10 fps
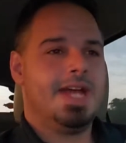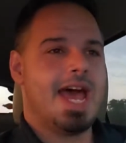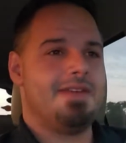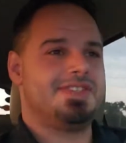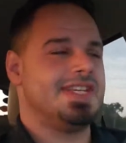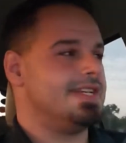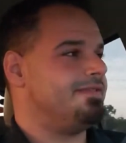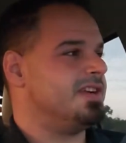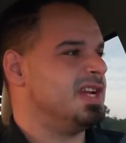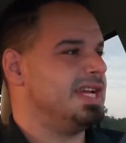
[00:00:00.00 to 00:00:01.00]
have seen a
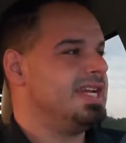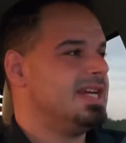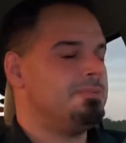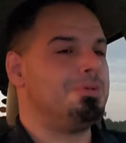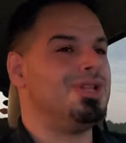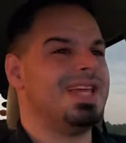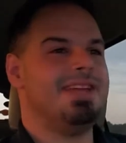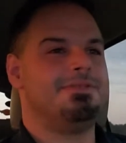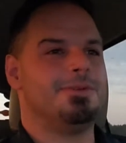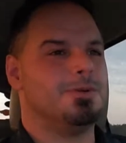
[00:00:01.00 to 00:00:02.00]
very
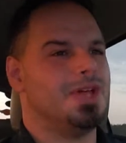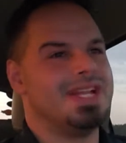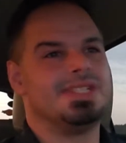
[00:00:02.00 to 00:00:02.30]
playful and